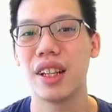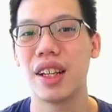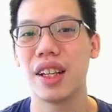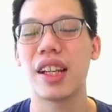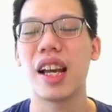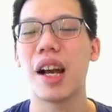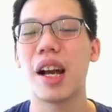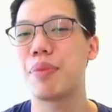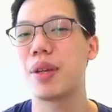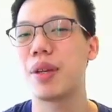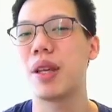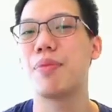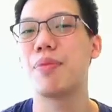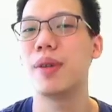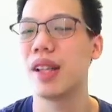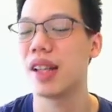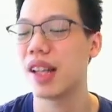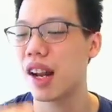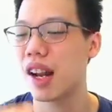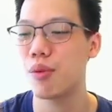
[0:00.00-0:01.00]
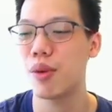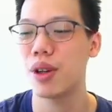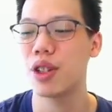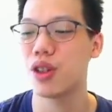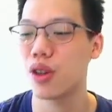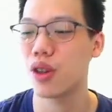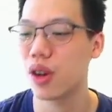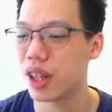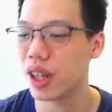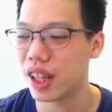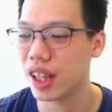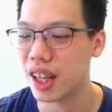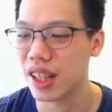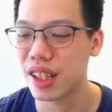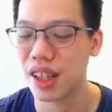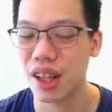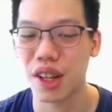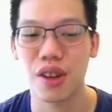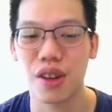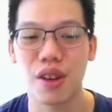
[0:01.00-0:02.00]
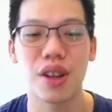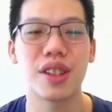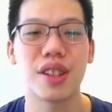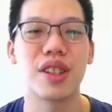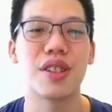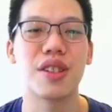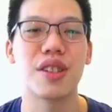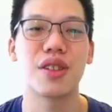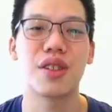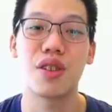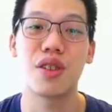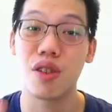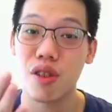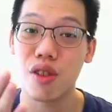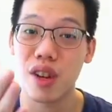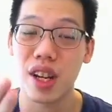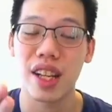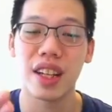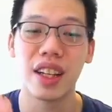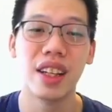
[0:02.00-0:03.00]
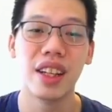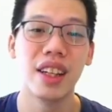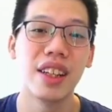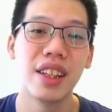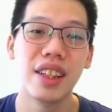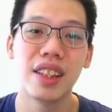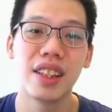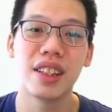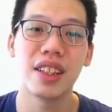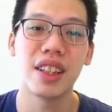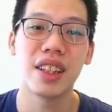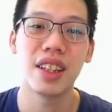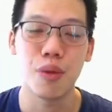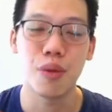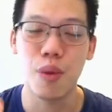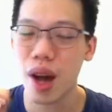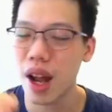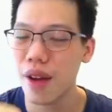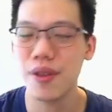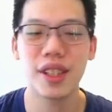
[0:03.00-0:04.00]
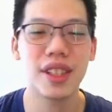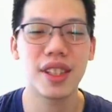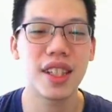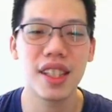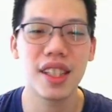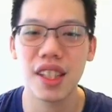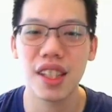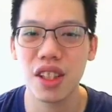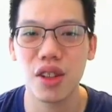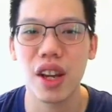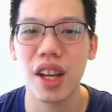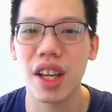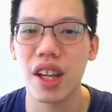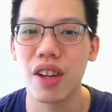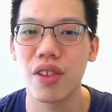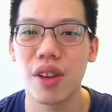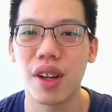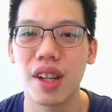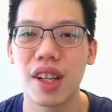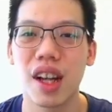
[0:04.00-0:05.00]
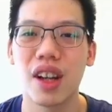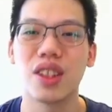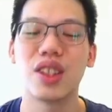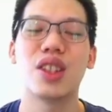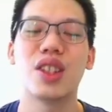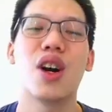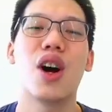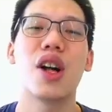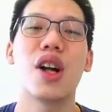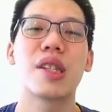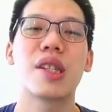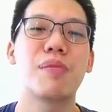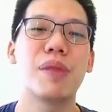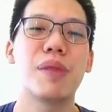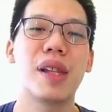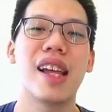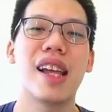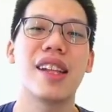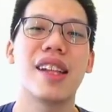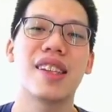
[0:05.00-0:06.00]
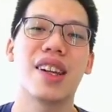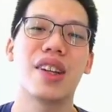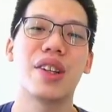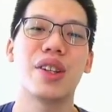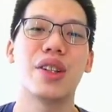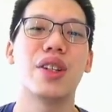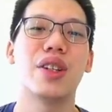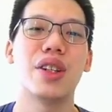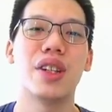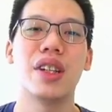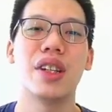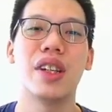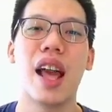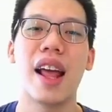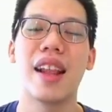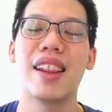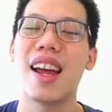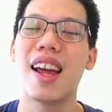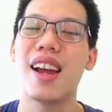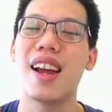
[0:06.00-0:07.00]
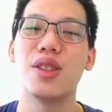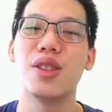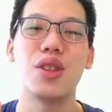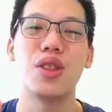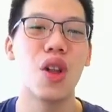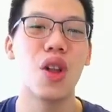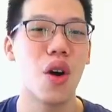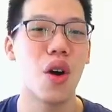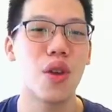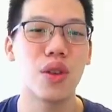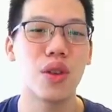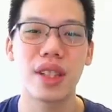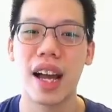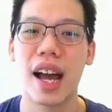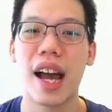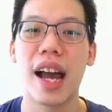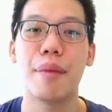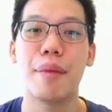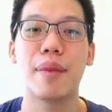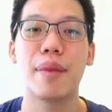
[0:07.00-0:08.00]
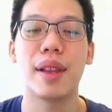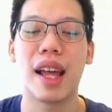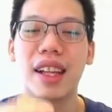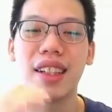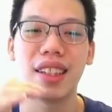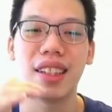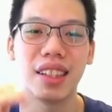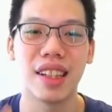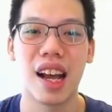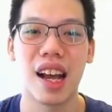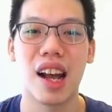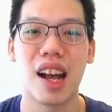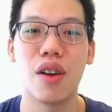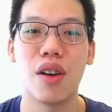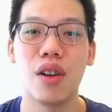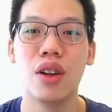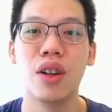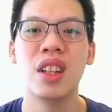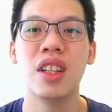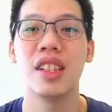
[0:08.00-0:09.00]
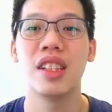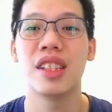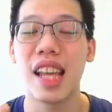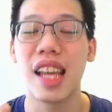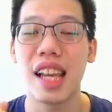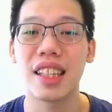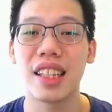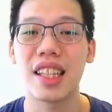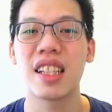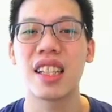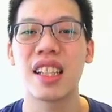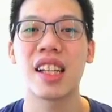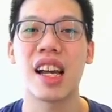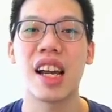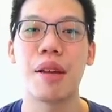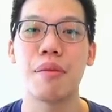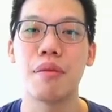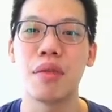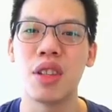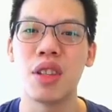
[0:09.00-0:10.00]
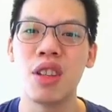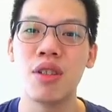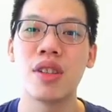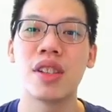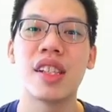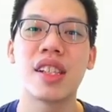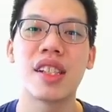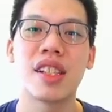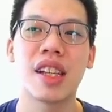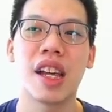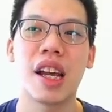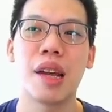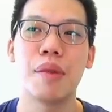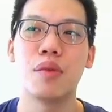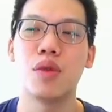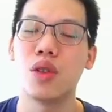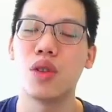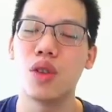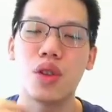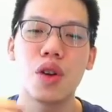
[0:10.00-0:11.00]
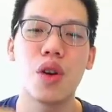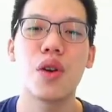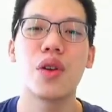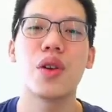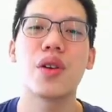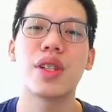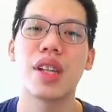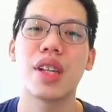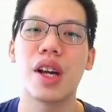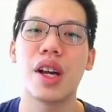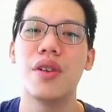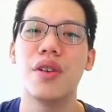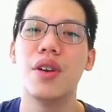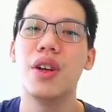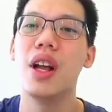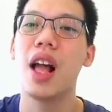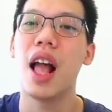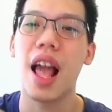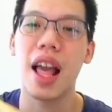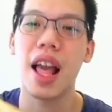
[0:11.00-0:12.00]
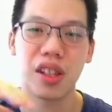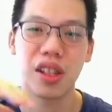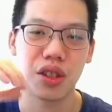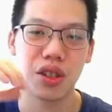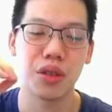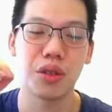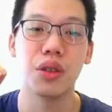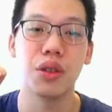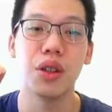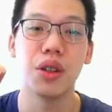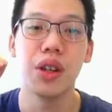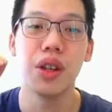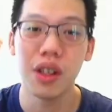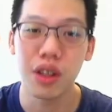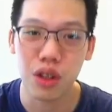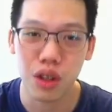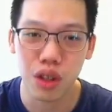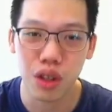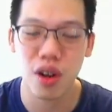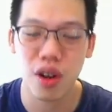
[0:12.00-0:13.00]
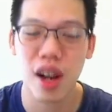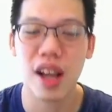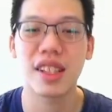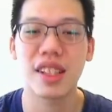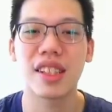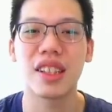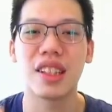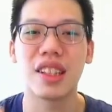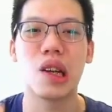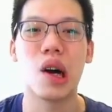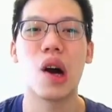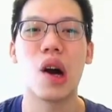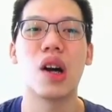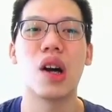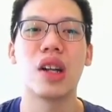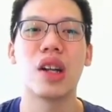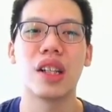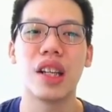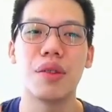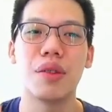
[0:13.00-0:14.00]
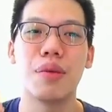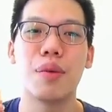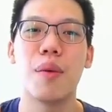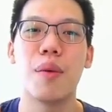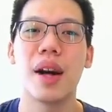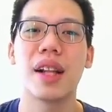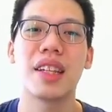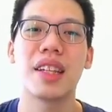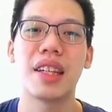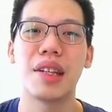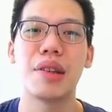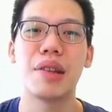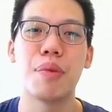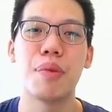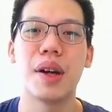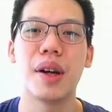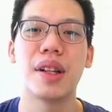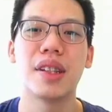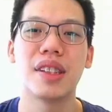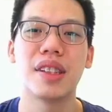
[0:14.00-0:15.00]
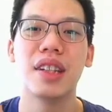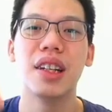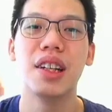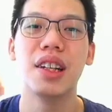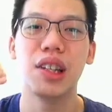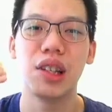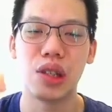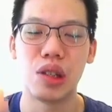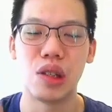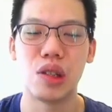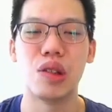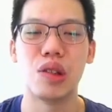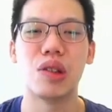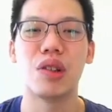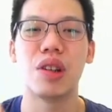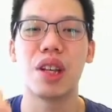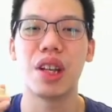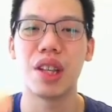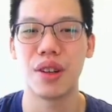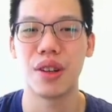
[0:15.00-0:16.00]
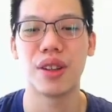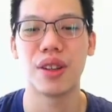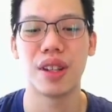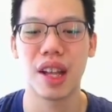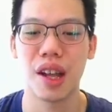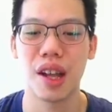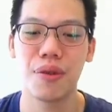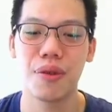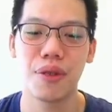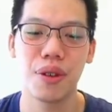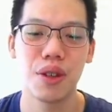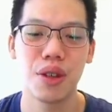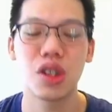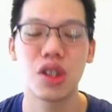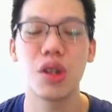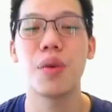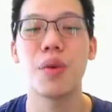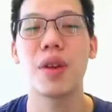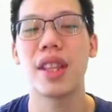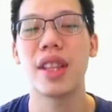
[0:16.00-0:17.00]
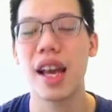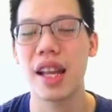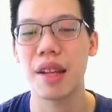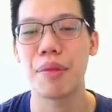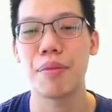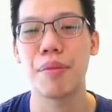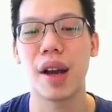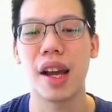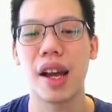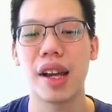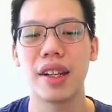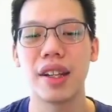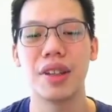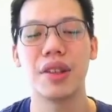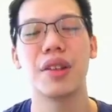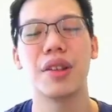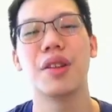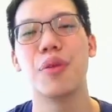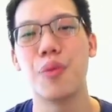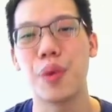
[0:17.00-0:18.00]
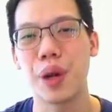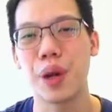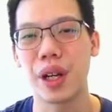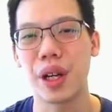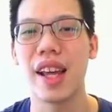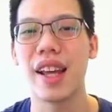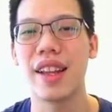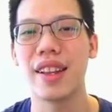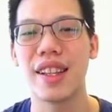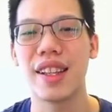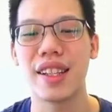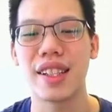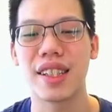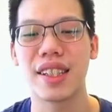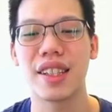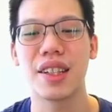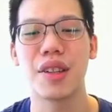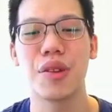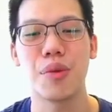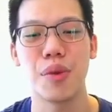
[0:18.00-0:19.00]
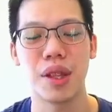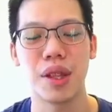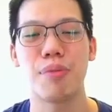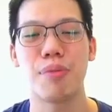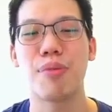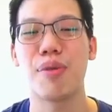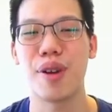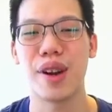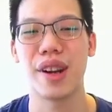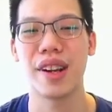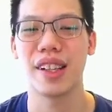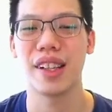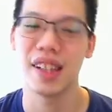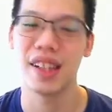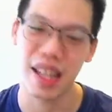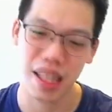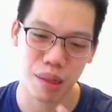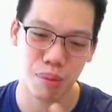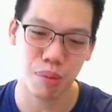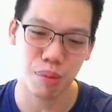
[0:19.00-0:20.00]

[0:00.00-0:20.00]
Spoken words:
Young people and everyone joining us across the screen, whatever season you are in right now, God's plans are good and there's no time like the now. Take this time, use this time to grow yourself and to trust God in what he wants to do in your life. So with that in mind, we're going to end this with a prayer. Let's